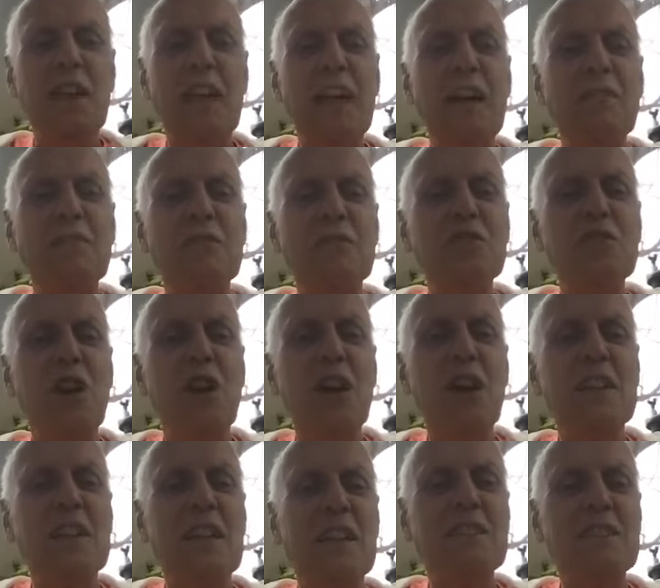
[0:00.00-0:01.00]
they have a
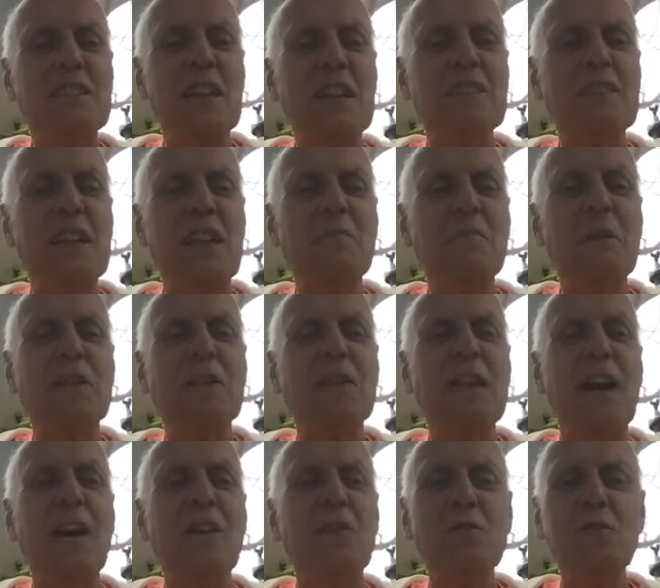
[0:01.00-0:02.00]
song that says i've been
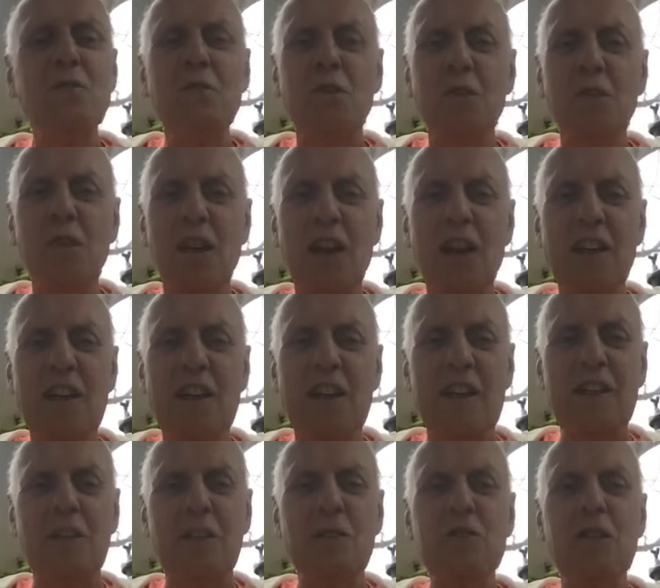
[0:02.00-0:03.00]
down so long
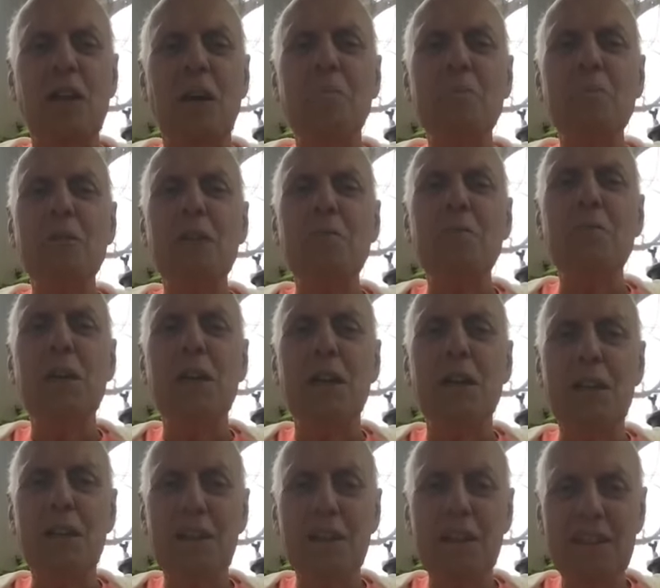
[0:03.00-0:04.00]
it looks up to
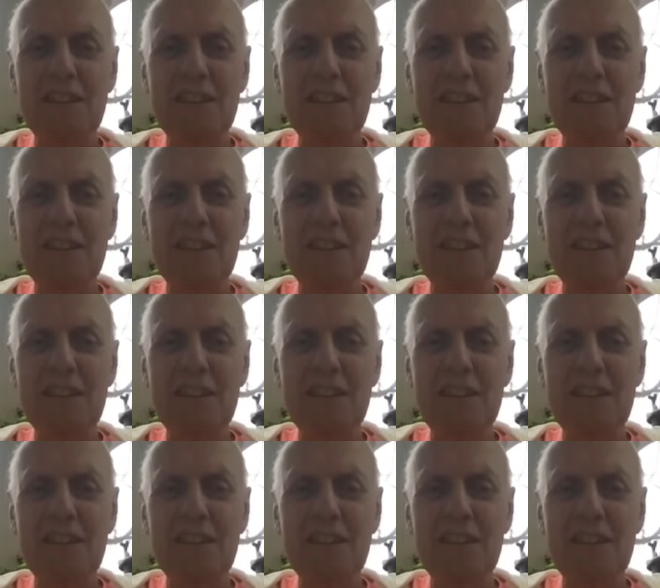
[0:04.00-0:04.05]
me